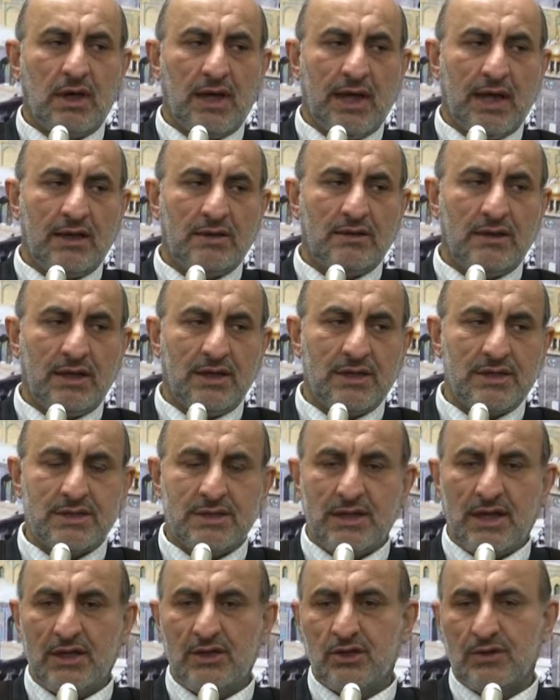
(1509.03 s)
and
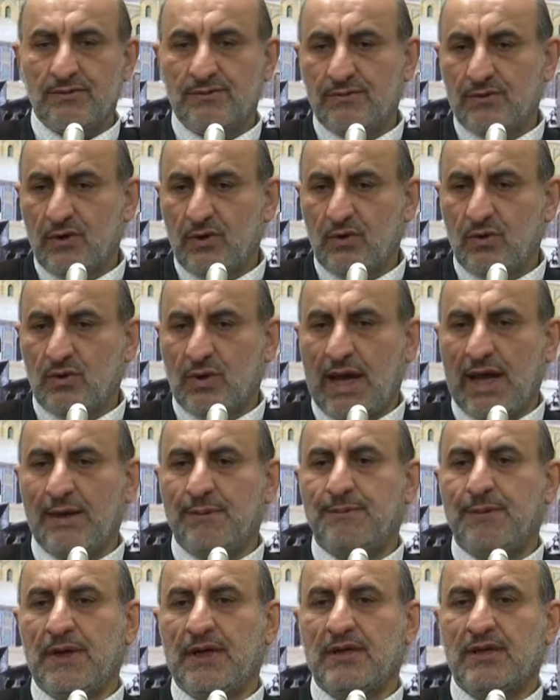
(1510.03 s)
instead of
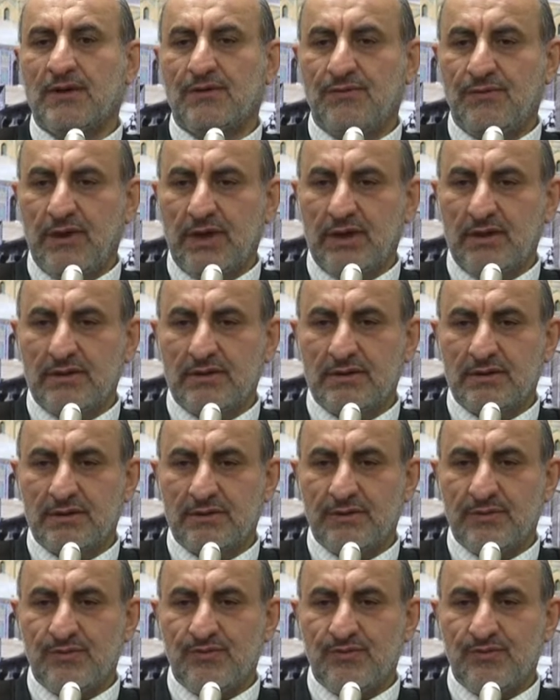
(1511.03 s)
wiping the feet,